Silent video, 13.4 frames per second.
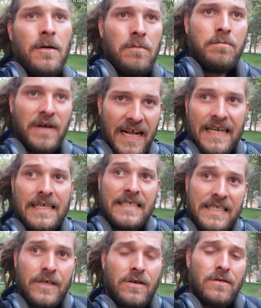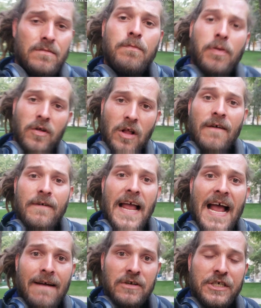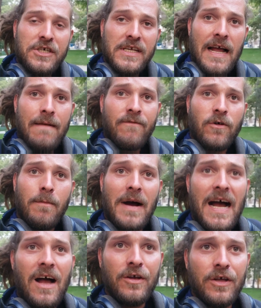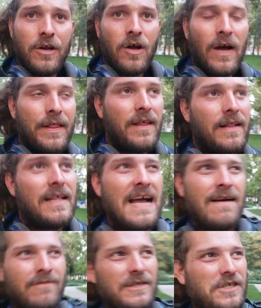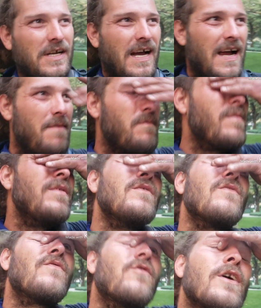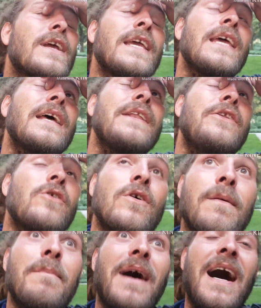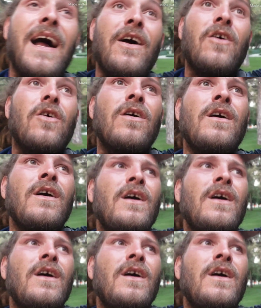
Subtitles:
But I could still pull off average time for a mile. You know, I think the average time for a kid doing a mile